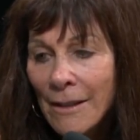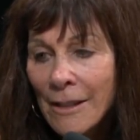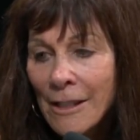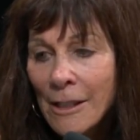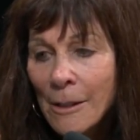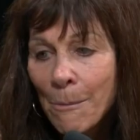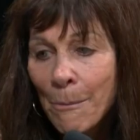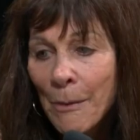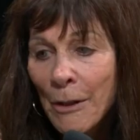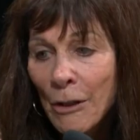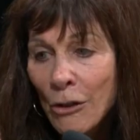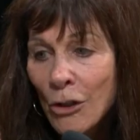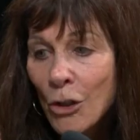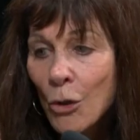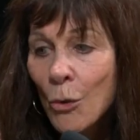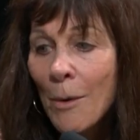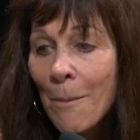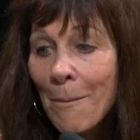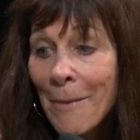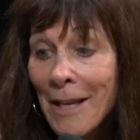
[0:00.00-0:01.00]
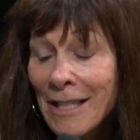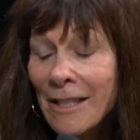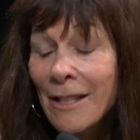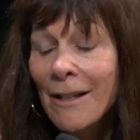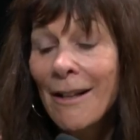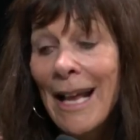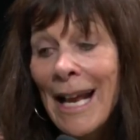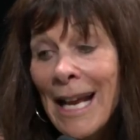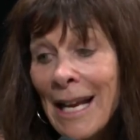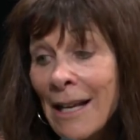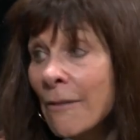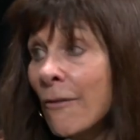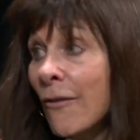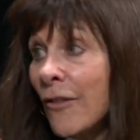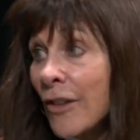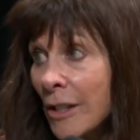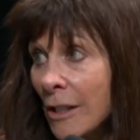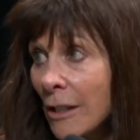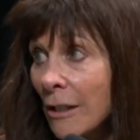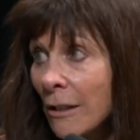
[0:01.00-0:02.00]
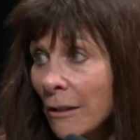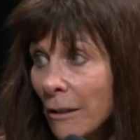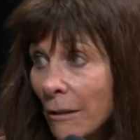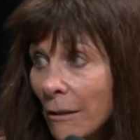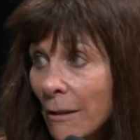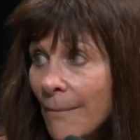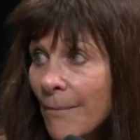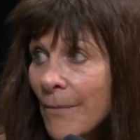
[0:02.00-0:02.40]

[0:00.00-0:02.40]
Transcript: spiritual, mental, and physical.